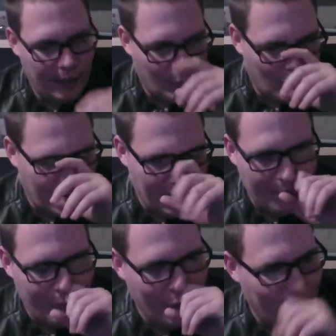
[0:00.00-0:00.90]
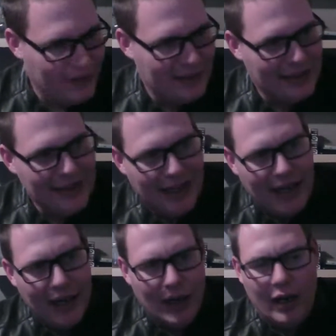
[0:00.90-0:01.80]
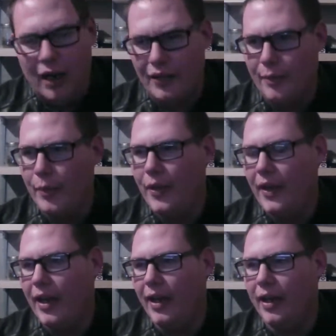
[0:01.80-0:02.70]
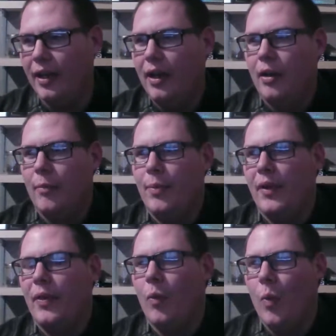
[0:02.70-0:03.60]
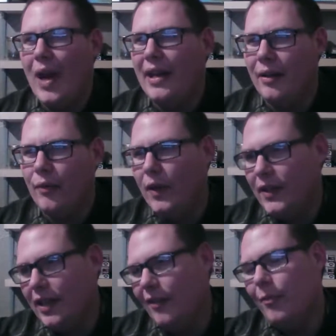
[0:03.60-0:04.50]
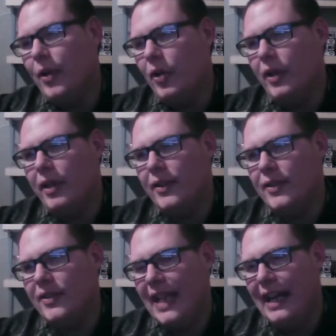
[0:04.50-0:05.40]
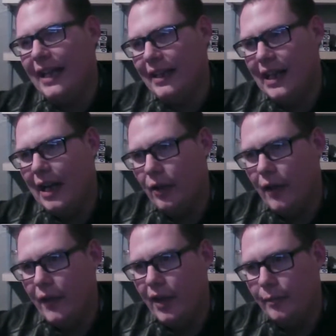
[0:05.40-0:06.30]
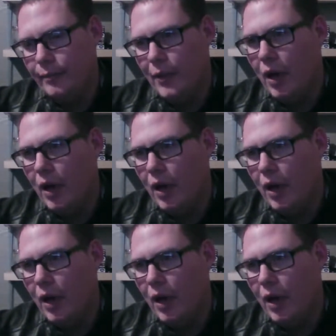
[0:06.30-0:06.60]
where they've built this entire awesome thing, but the weight of what they have built is sagging down on them.